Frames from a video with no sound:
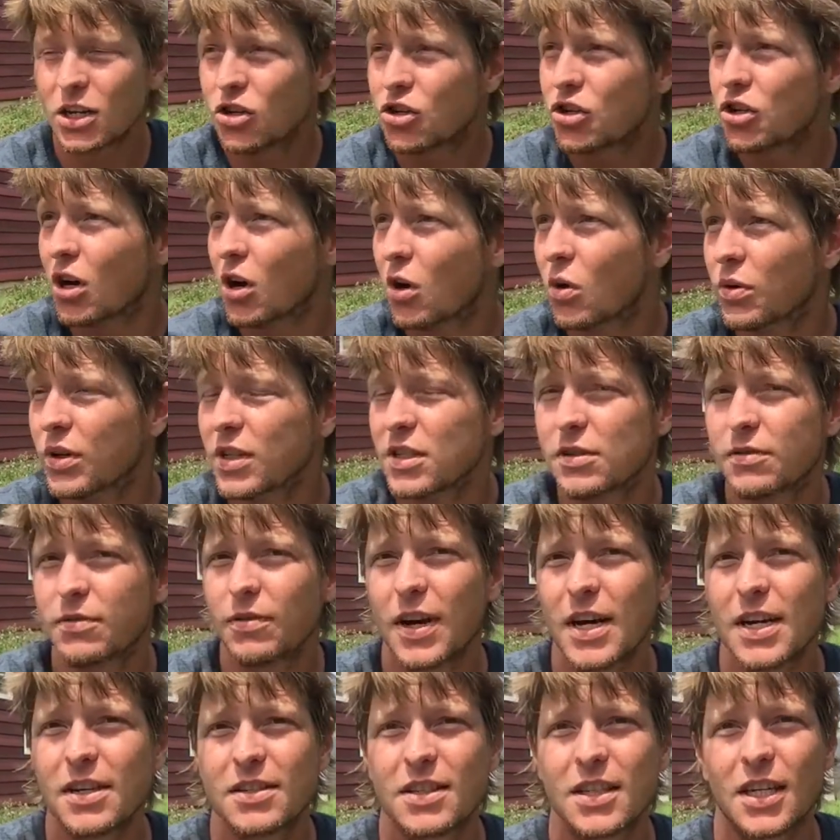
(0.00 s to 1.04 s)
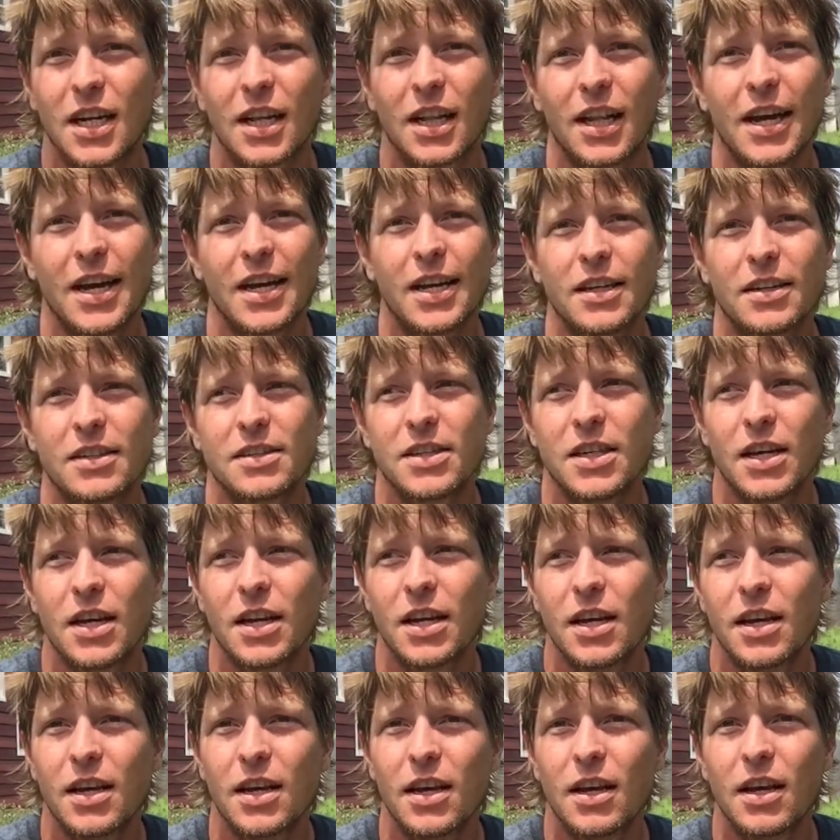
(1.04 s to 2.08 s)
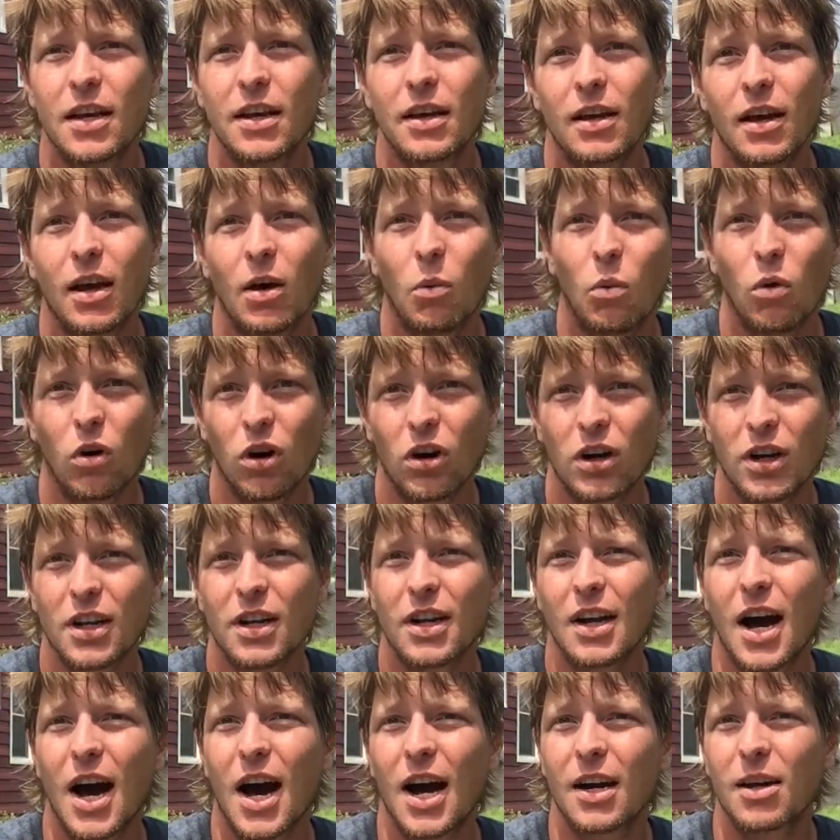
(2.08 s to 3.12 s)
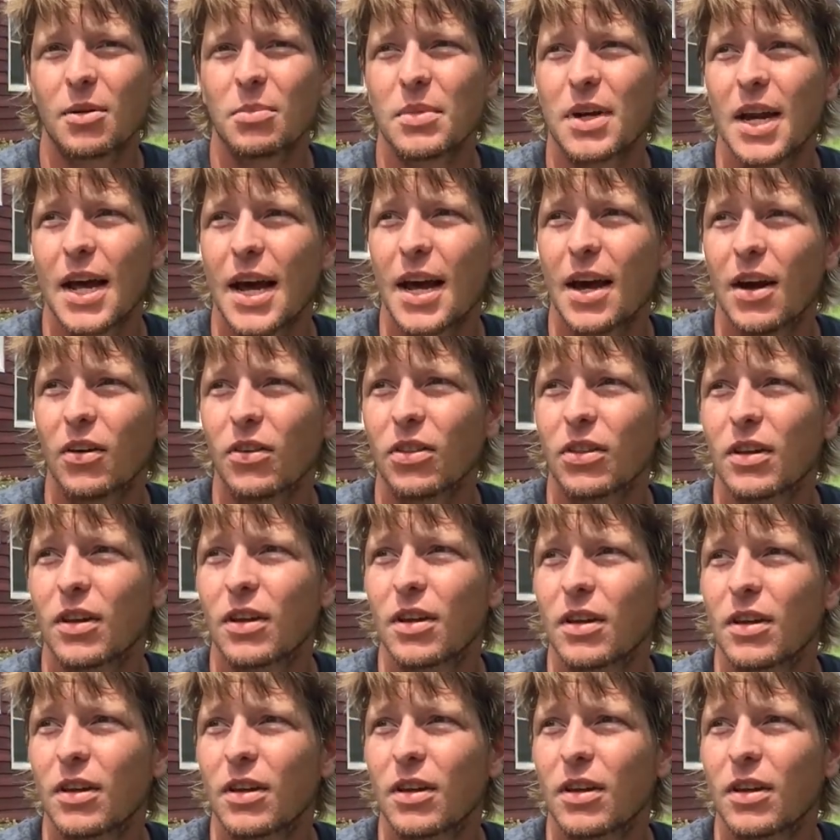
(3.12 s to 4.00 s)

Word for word: He's shown his face in Atlantic City, and we're gonna knock him down.